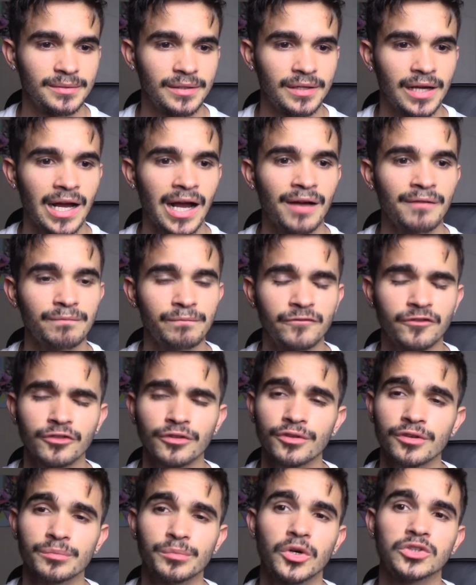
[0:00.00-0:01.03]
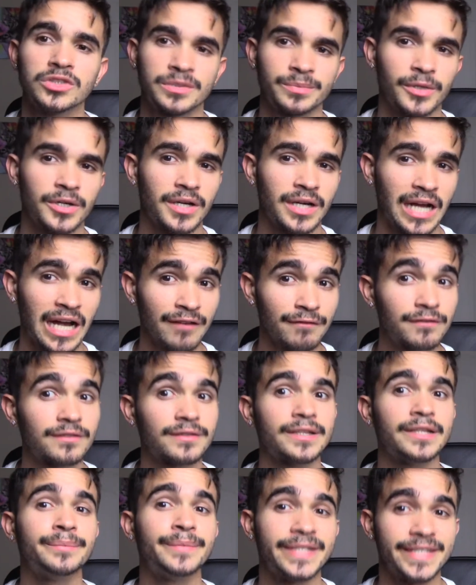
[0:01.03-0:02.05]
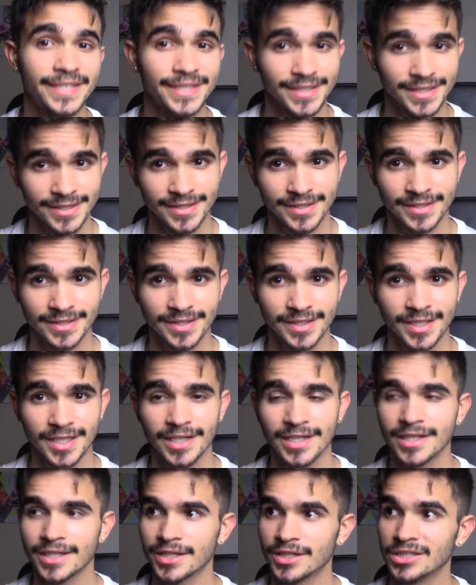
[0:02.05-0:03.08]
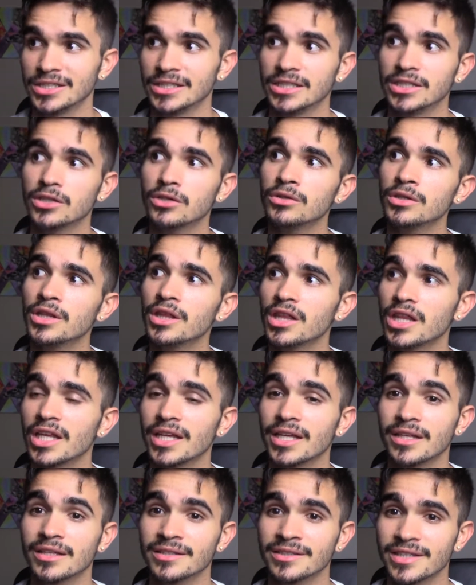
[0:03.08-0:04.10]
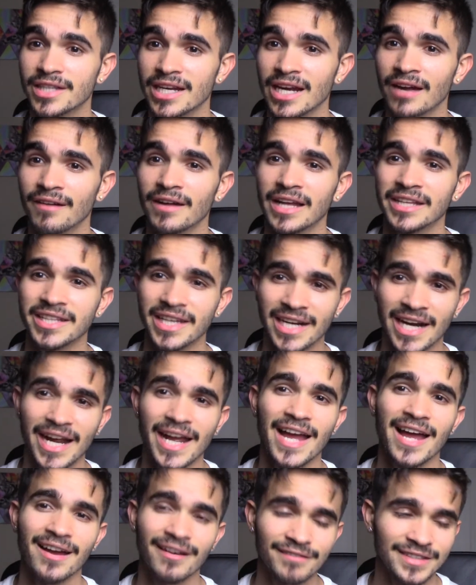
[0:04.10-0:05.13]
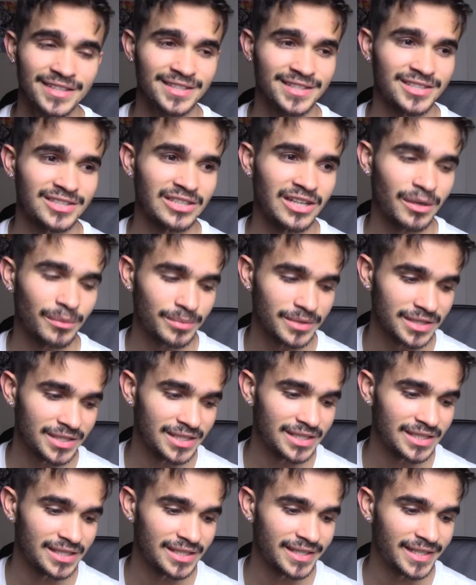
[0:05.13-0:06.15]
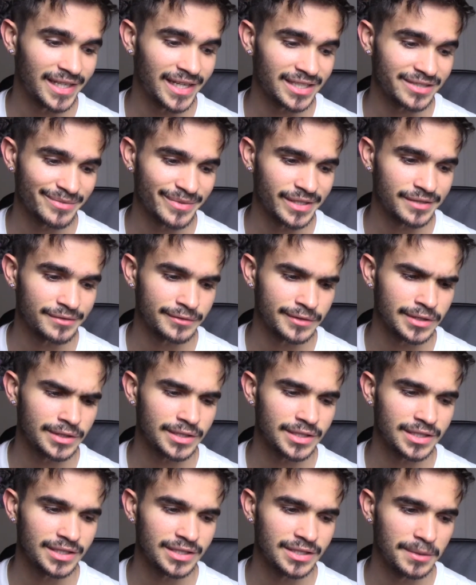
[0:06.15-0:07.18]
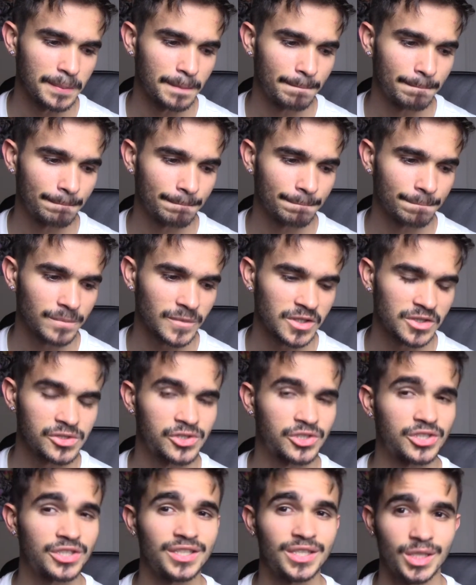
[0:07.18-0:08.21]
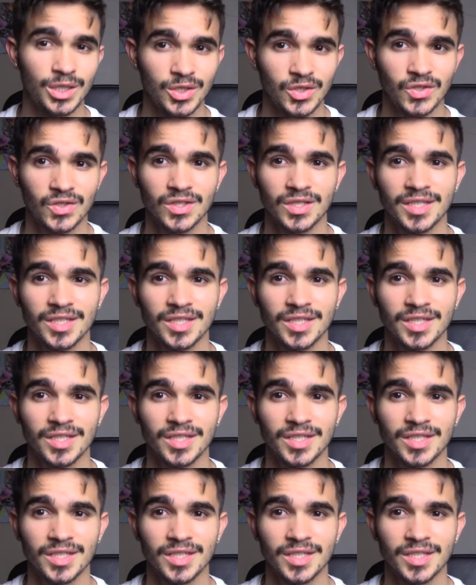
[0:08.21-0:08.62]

I, for the most part, I've limited. The, the only thing that I, that I haven't stopped eating has been really um, cheese.